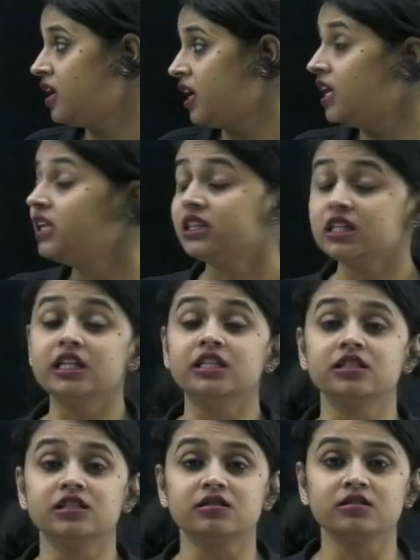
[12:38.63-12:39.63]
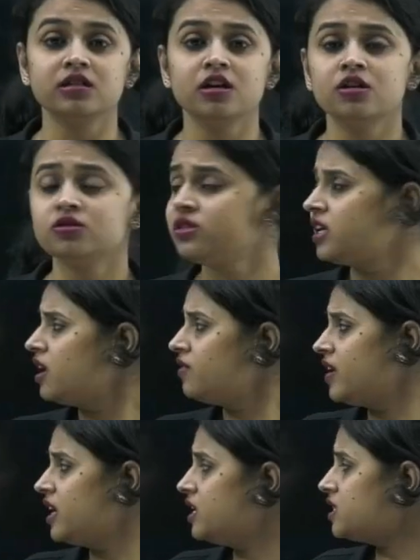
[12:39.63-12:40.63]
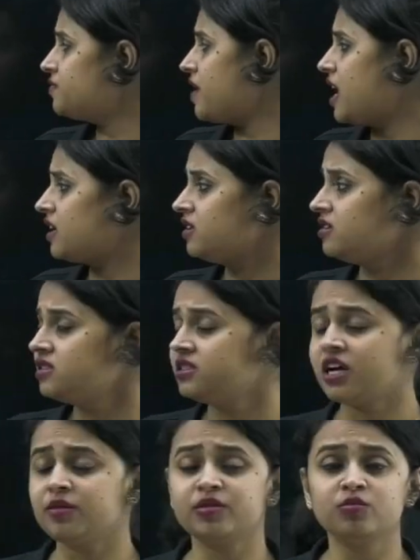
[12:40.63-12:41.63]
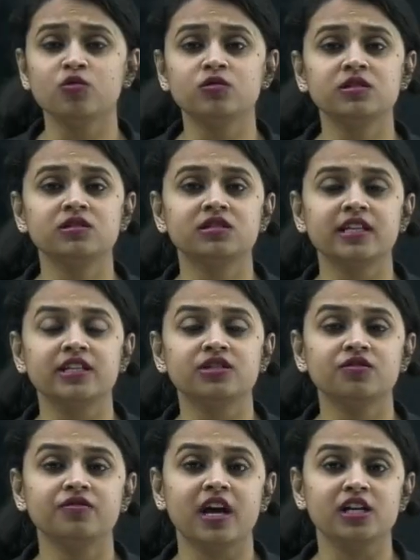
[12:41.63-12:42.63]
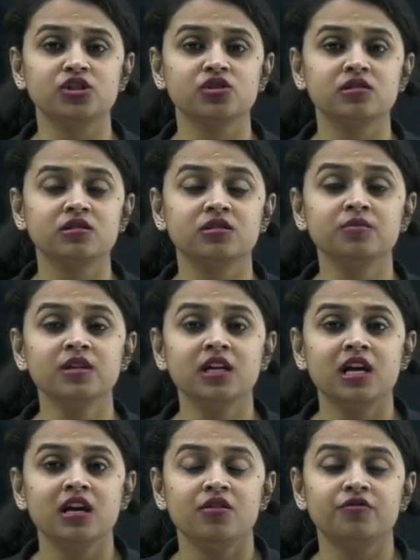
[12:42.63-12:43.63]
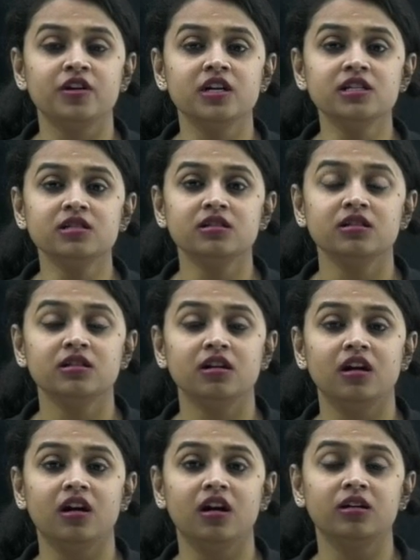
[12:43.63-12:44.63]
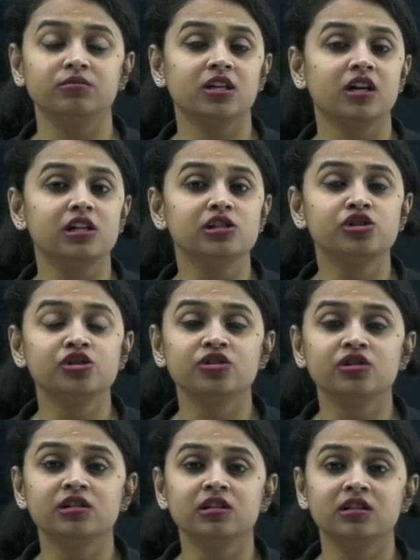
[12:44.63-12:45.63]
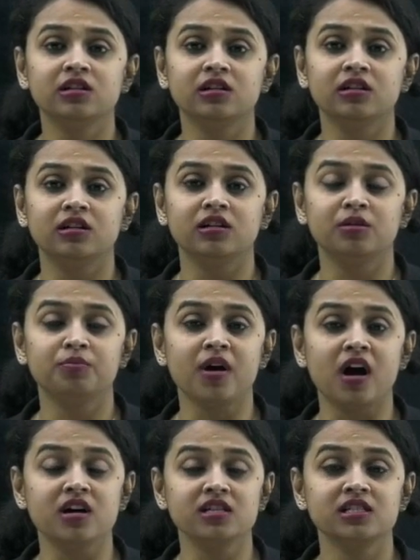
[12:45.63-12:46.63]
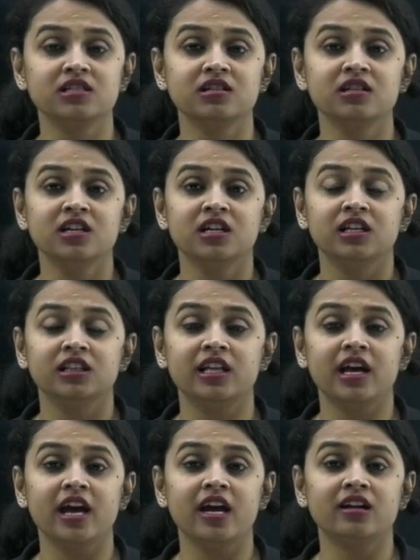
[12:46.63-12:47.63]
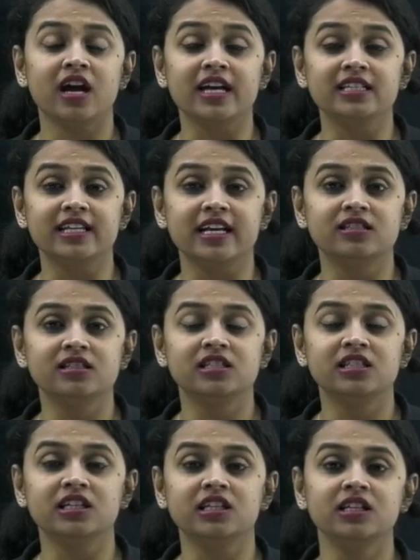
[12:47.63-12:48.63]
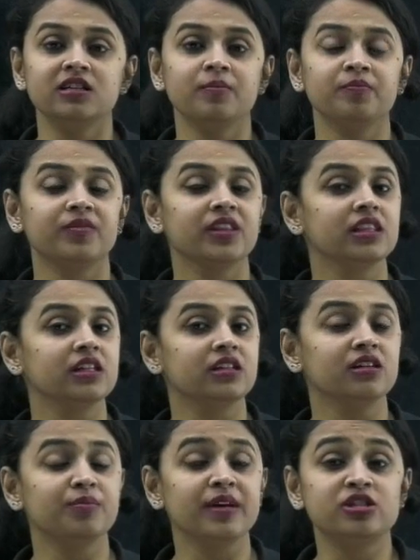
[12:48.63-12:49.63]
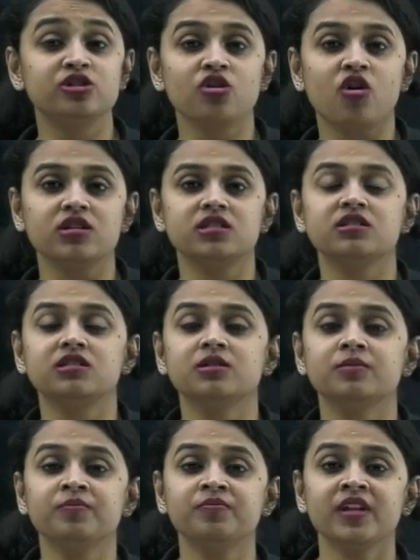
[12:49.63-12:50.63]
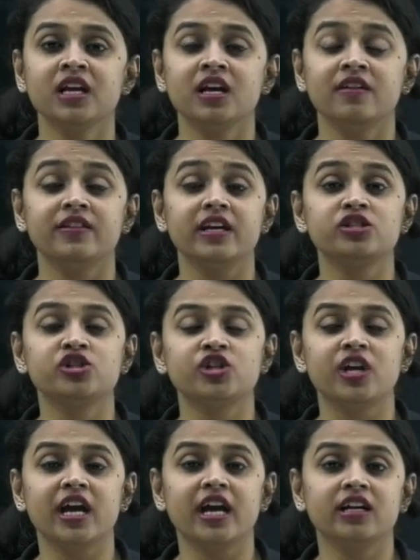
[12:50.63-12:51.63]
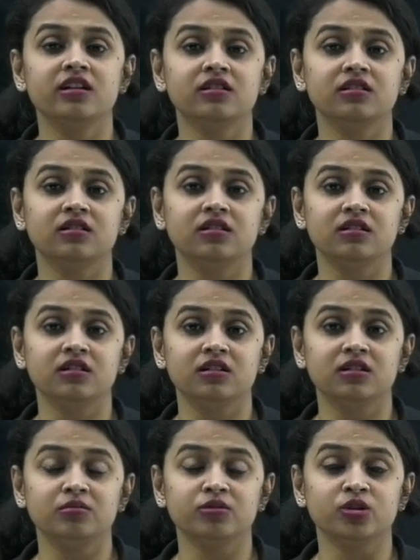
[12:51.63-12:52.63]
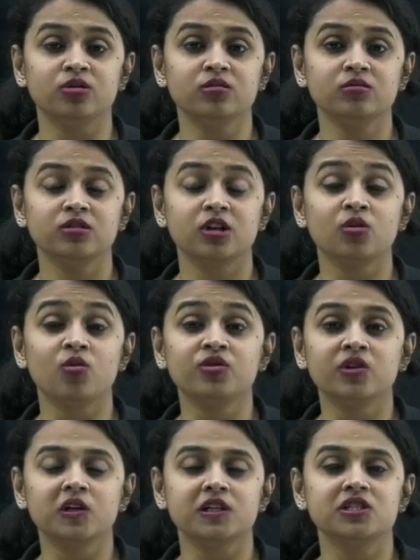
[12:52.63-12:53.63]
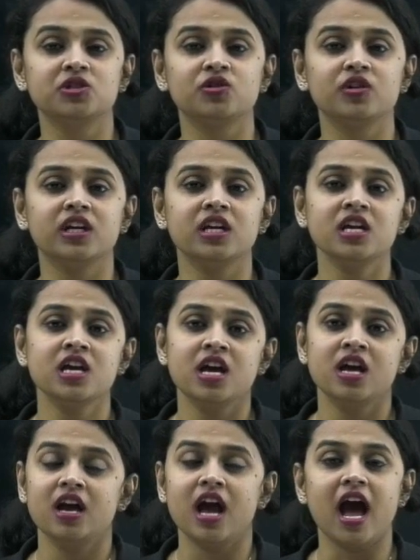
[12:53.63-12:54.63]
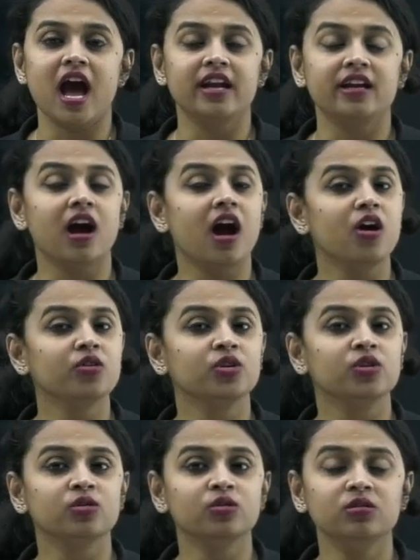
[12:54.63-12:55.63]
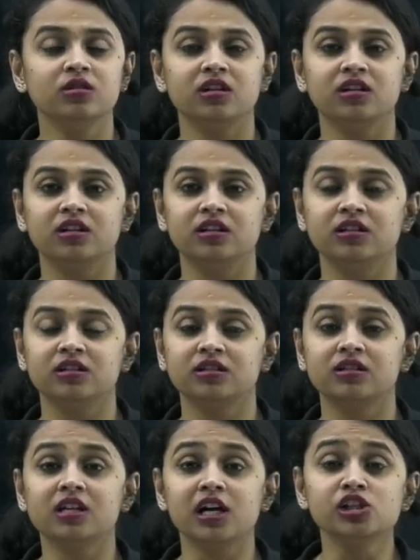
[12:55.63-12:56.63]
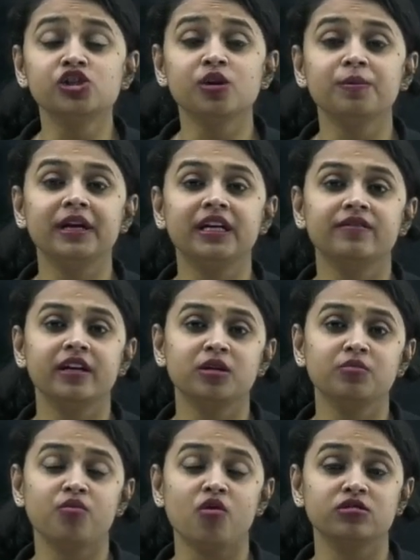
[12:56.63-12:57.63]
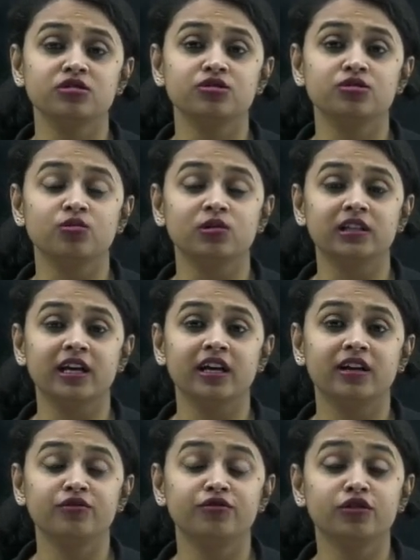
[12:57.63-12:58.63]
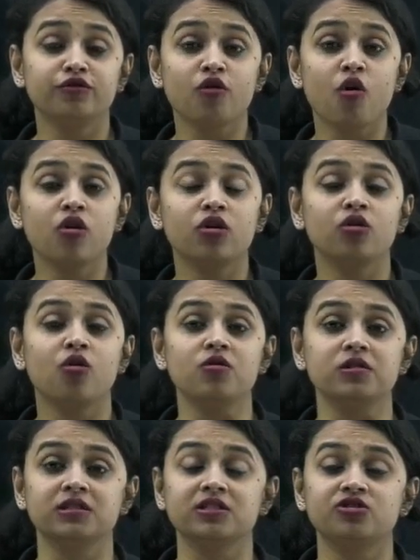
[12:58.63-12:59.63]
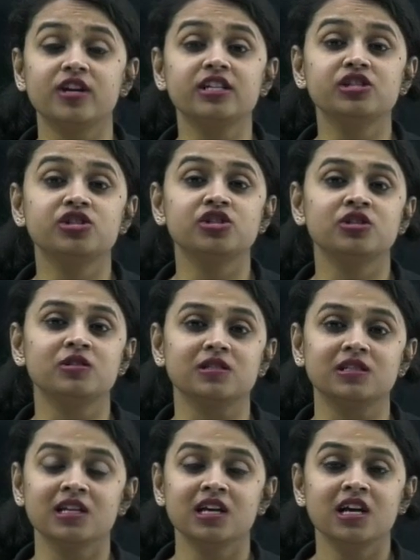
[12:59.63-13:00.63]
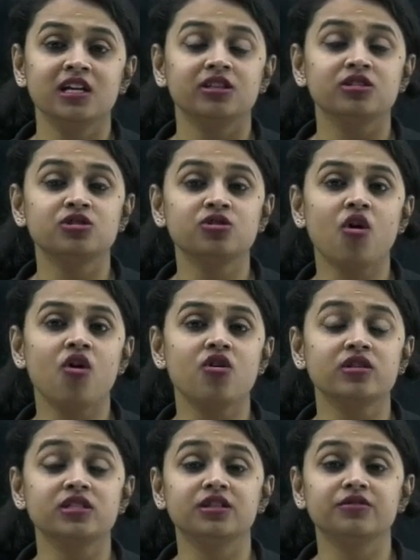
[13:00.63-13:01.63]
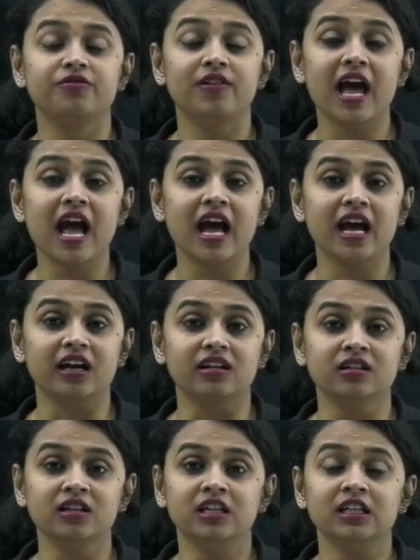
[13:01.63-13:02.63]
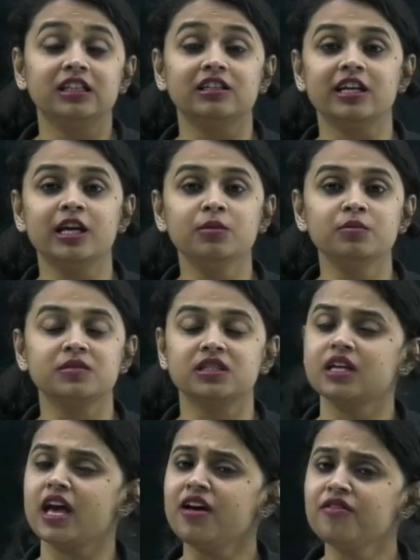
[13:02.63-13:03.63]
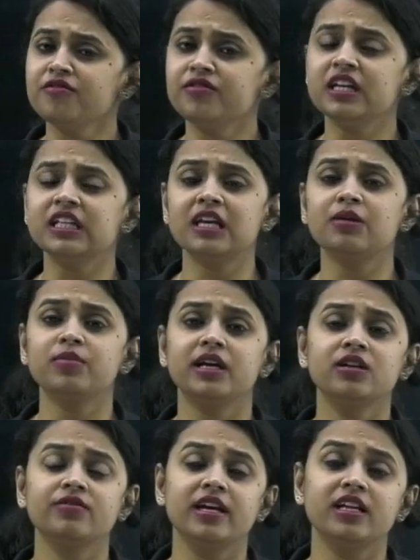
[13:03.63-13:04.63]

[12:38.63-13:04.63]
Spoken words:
in the Indians. So there are various factors that promoted the sense of nationalism. First, the cultural past, their identity, the patriotism, their shared, colonial history, and how, the culture played a very important role there. The folklore, the traditions, the songs, the flag, the hymns, everything played a